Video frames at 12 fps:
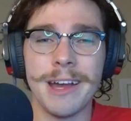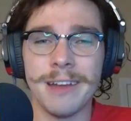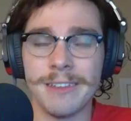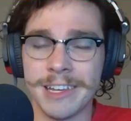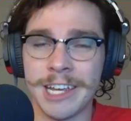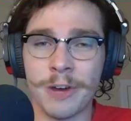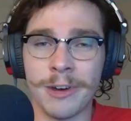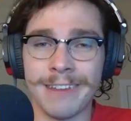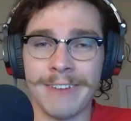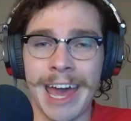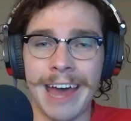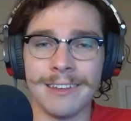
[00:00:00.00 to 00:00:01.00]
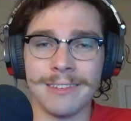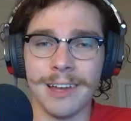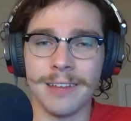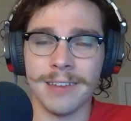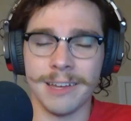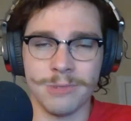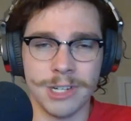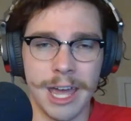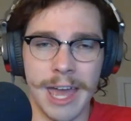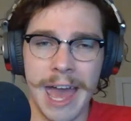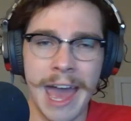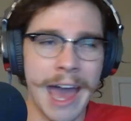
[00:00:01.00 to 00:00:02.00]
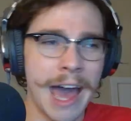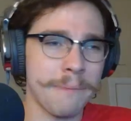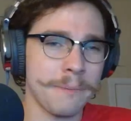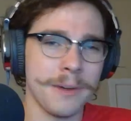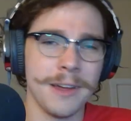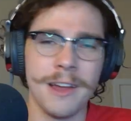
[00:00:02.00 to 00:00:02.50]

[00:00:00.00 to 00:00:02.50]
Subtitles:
to get rid of assets like Jay Happ.